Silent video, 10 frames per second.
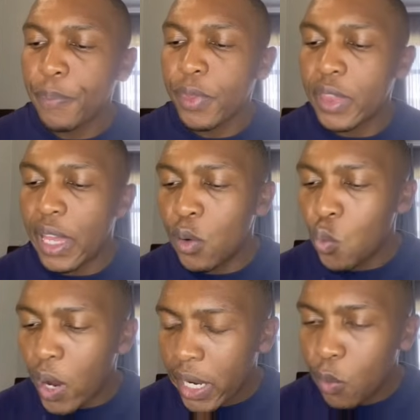then
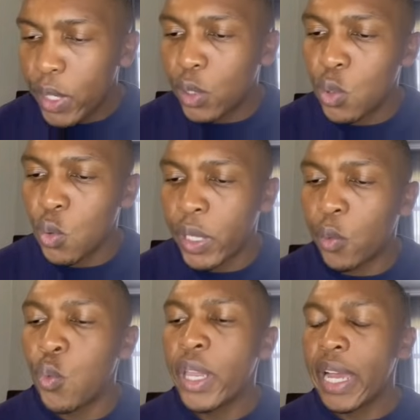what are we doing?
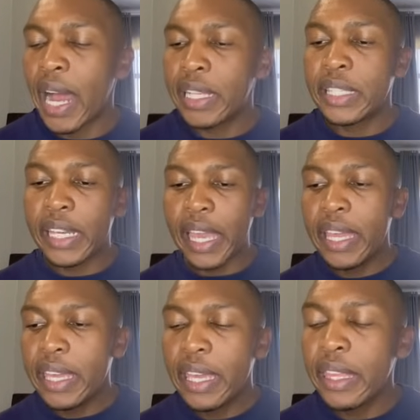We are
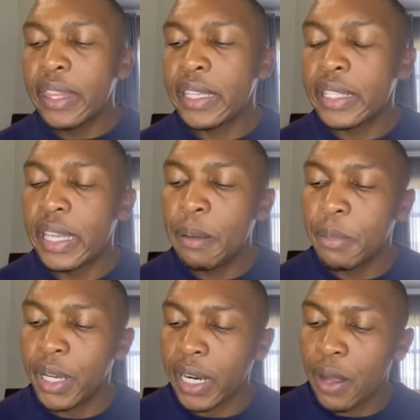taking the same
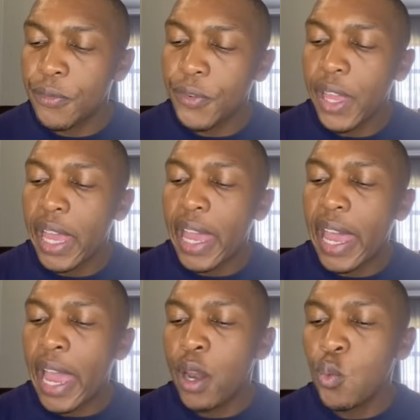graph
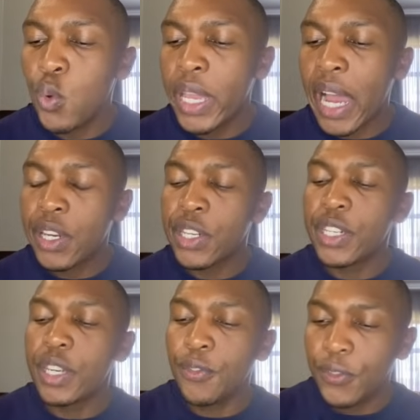and we are
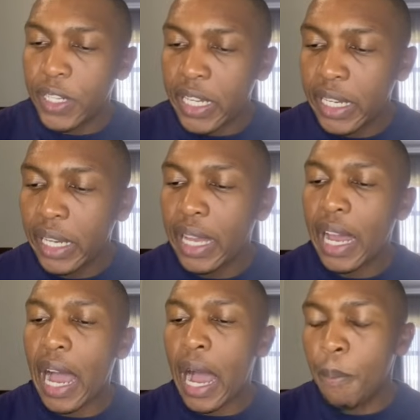shifting
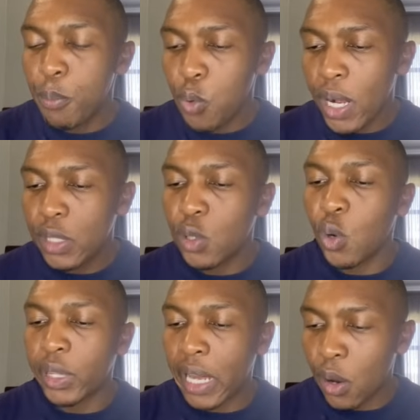upwards
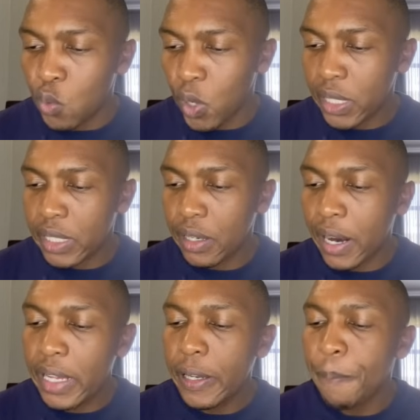or downwards,
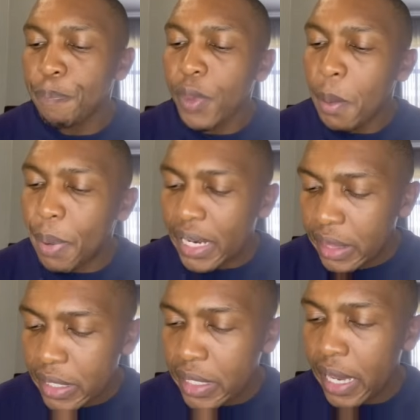right? But in
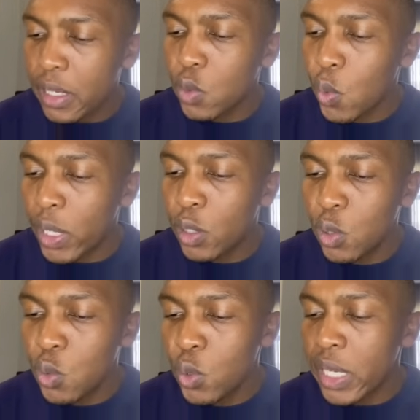this case, when
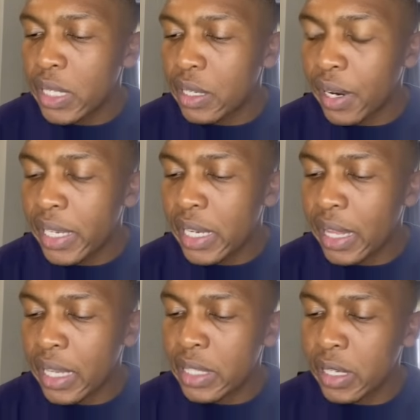q is greater
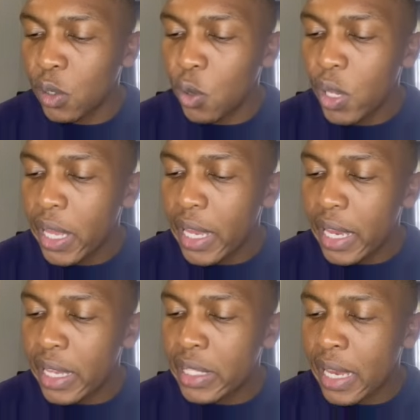than 0,
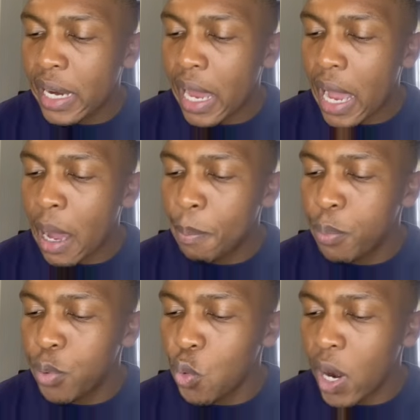it's an
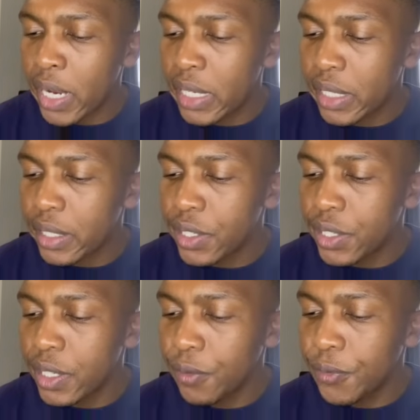upward
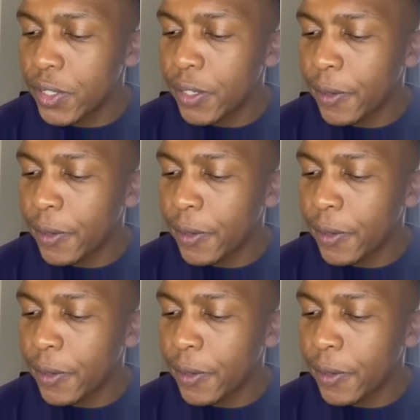shift,